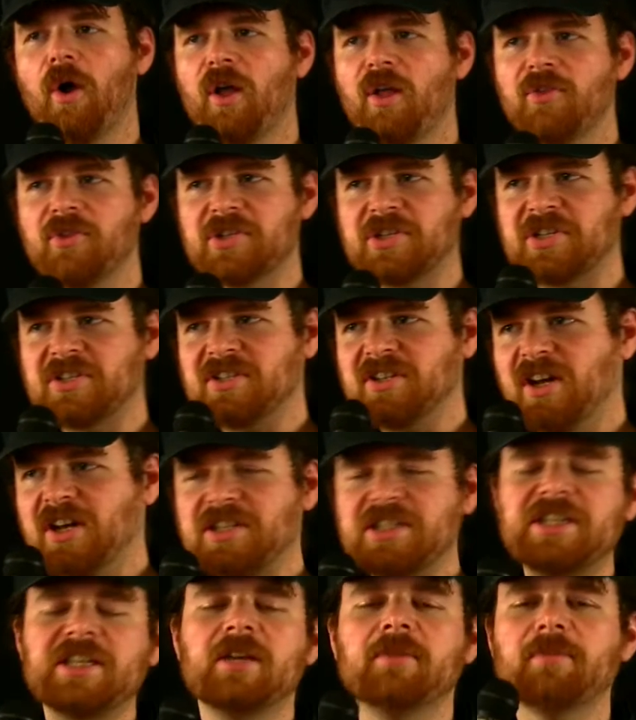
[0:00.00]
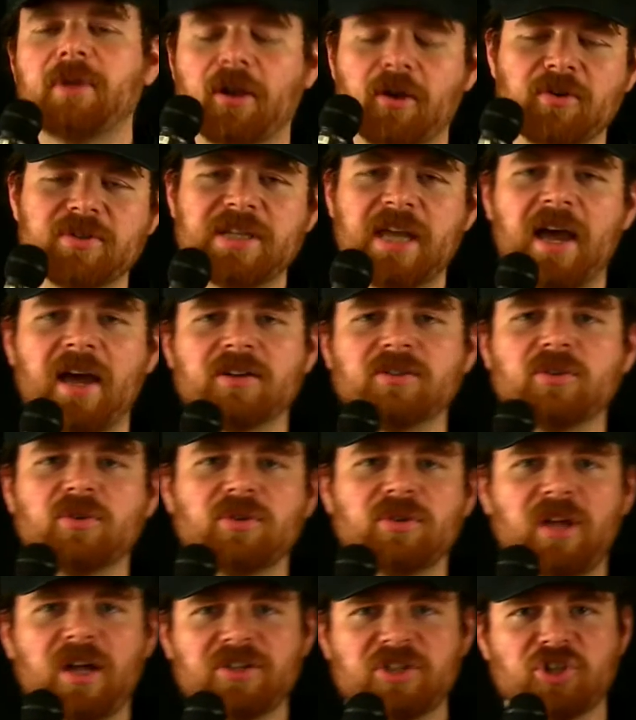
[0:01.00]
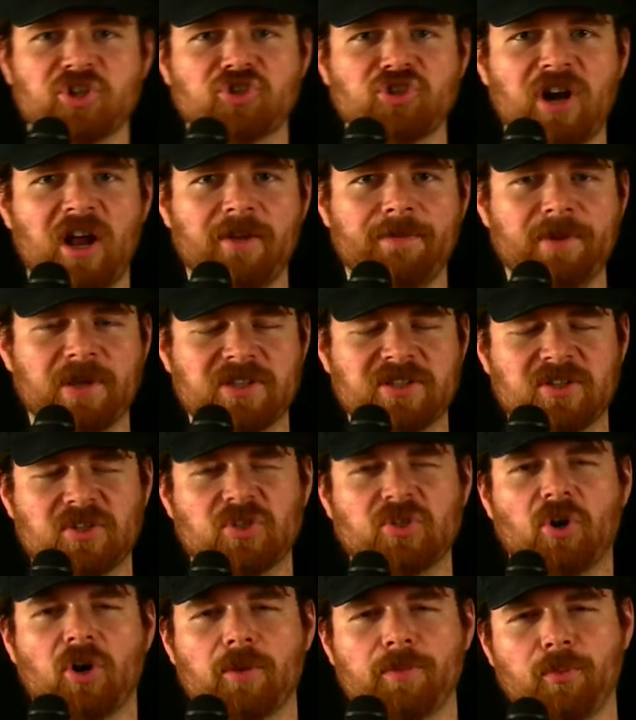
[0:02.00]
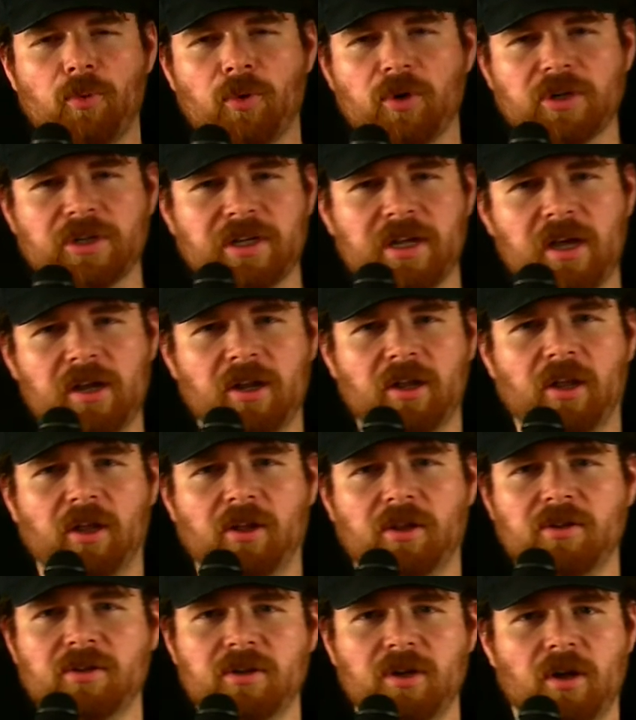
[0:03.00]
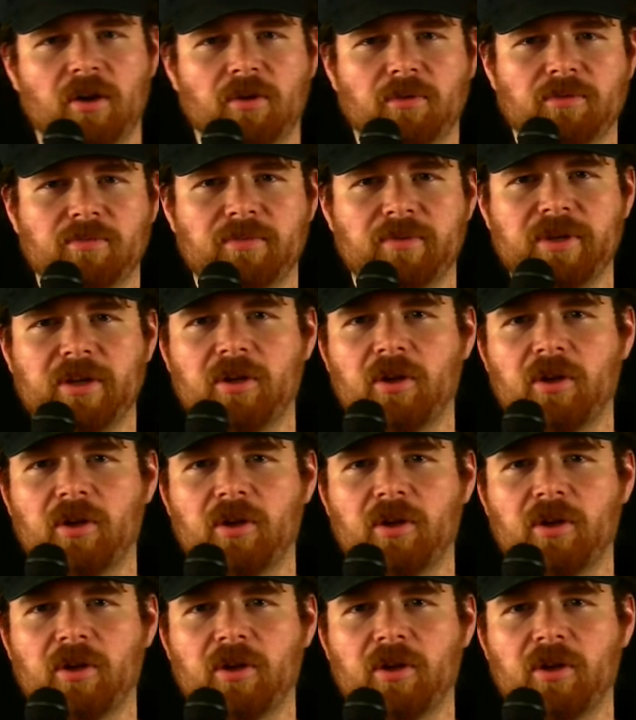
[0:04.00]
this isn't a team that goes ahead and utilizes draft picks as dartboard kind of,